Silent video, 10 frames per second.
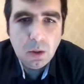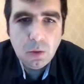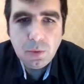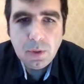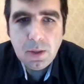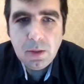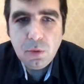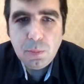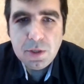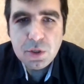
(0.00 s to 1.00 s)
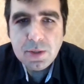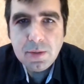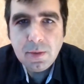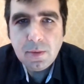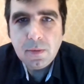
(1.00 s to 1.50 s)
Okay, you
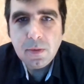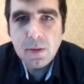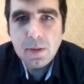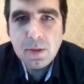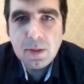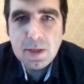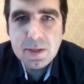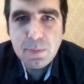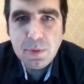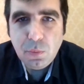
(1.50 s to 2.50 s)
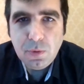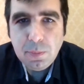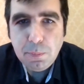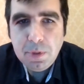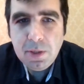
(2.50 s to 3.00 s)
mentioned that ties
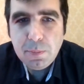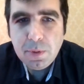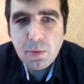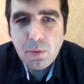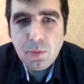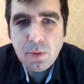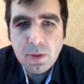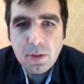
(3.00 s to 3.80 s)
between people,